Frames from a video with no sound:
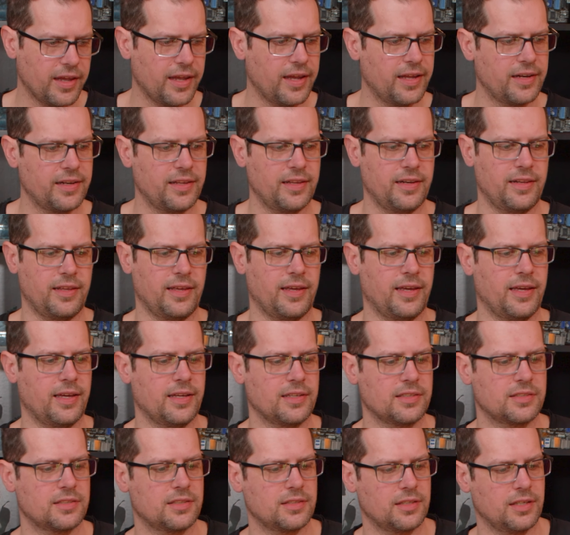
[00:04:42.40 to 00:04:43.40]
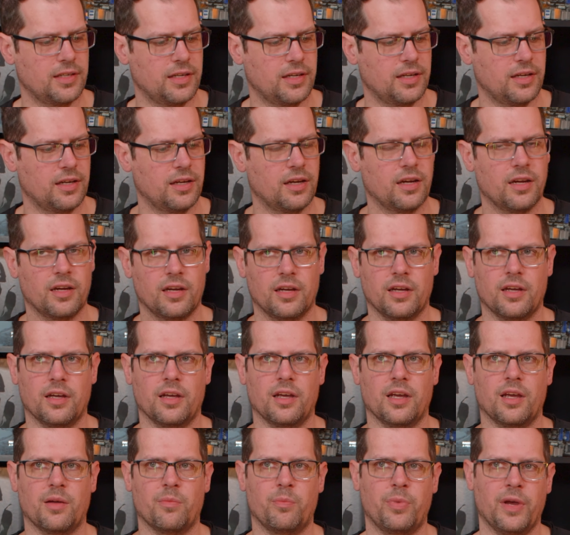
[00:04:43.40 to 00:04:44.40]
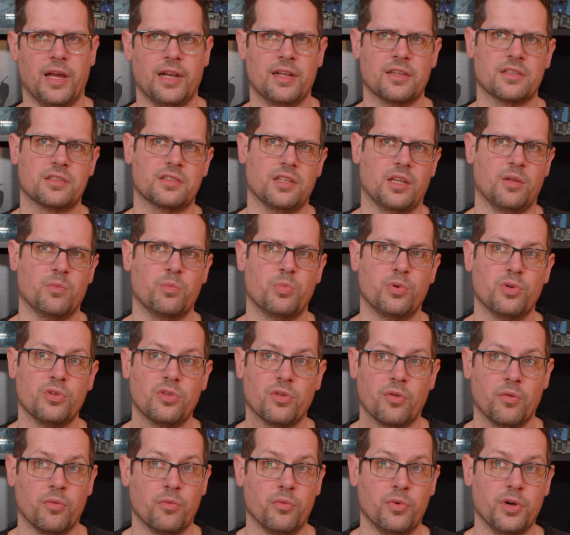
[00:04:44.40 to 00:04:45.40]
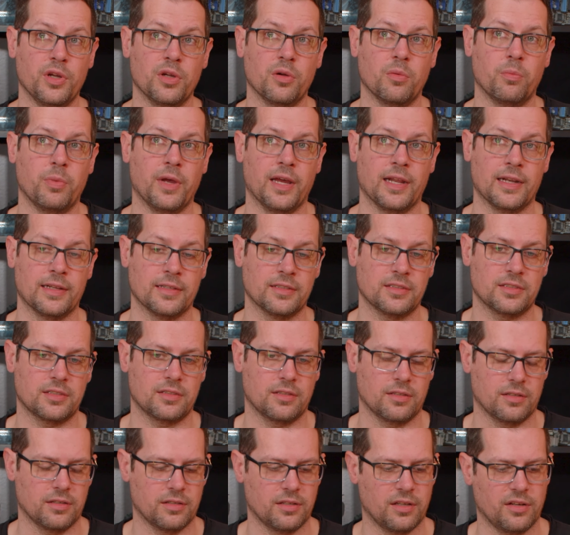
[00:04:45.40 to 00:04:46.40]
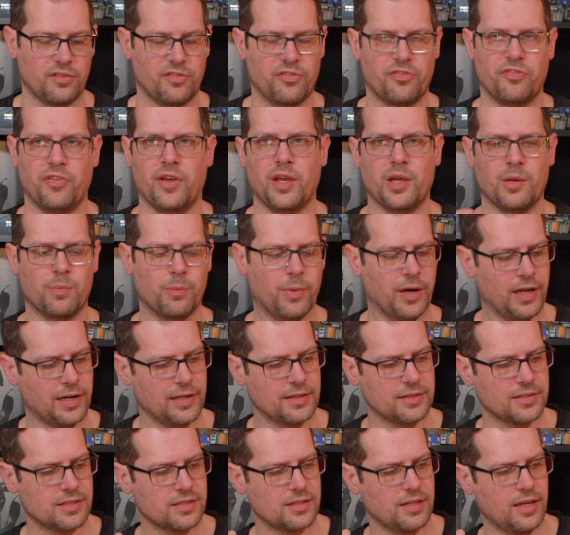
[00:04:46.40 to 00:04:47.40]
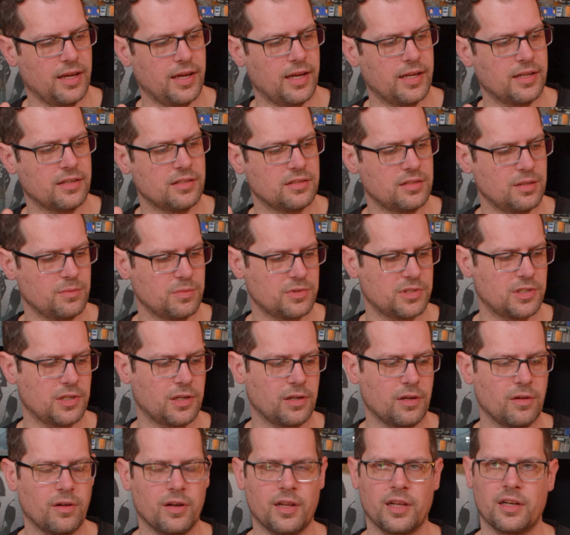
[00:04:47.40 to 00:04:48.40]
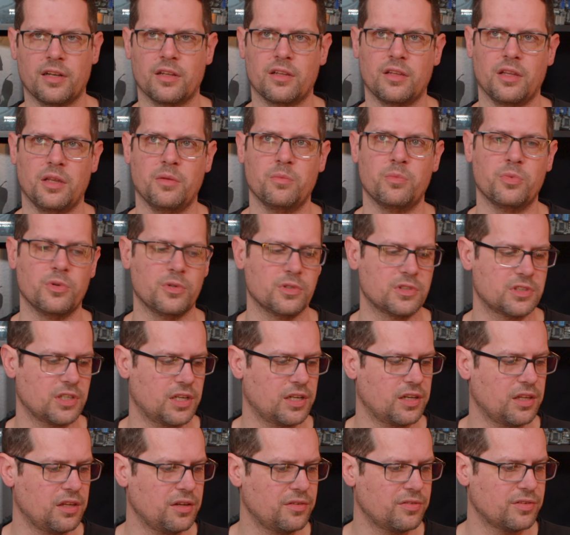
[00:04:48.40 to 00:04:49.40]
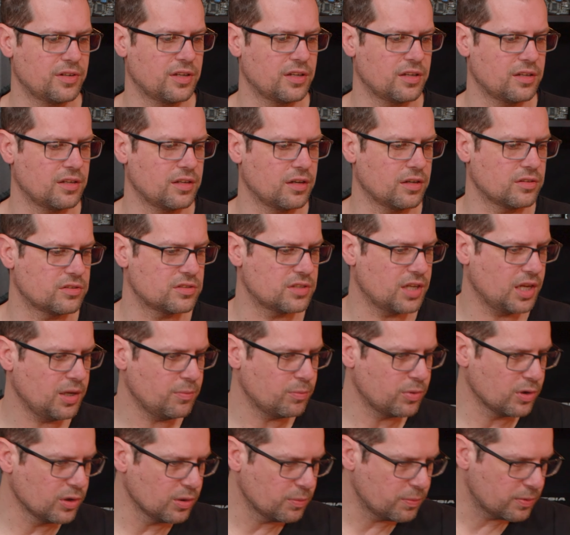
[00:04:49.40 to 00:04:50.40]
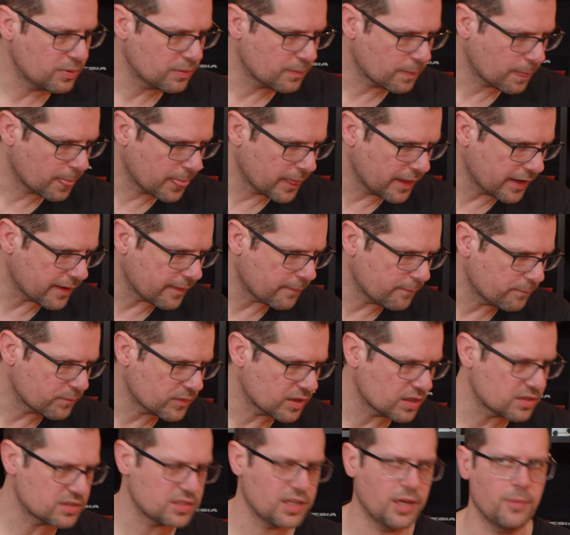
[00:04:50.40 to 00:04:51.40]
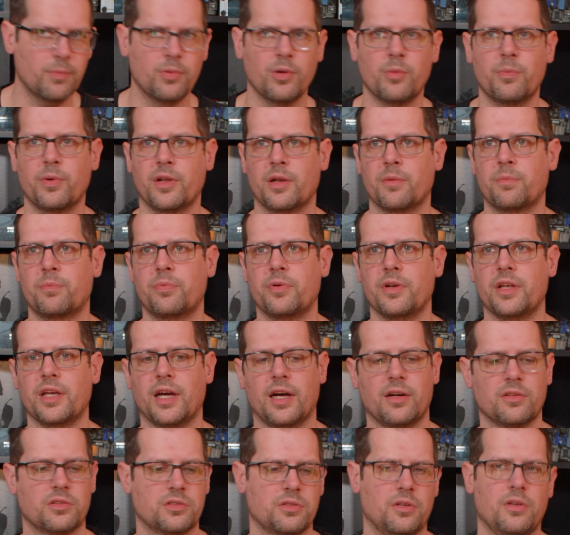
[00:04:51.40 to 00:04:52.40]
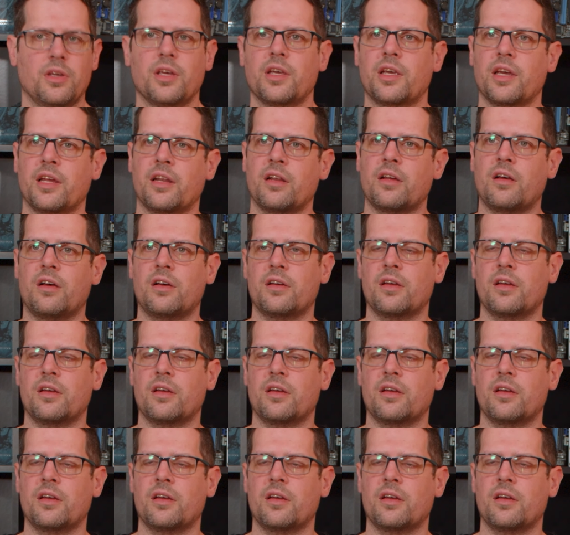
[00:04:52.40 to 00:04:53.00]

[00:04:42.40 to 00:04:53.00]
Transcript: and it has a balanced input, real balanced, not fake balanced, and some single-ended inputs, and even a tape loop. Yeah, a tape loop and a pre-out. So you can